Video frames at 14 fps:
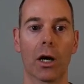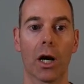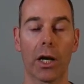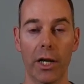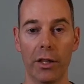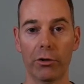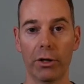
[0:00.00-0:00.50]

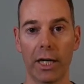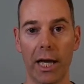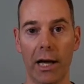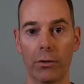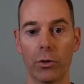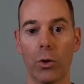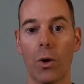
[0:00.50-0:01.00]
another
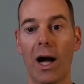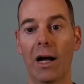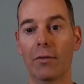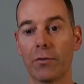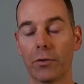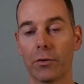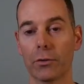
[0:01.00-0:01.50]
account or
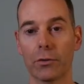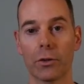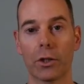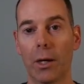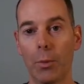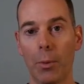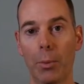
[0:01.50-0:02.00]
have a
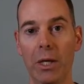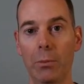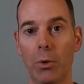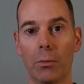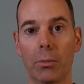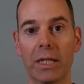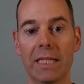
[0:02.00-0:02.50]
couple of people
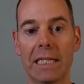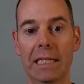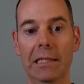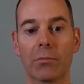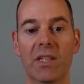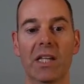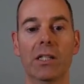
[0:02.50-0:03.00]
on my
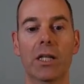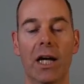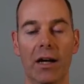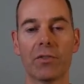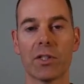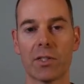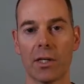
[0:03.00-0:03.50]
team, then you'd
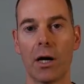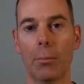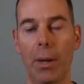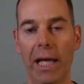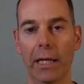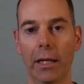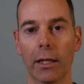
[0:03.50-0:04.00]
have to start
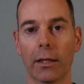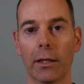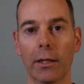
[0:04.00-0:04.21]
paying.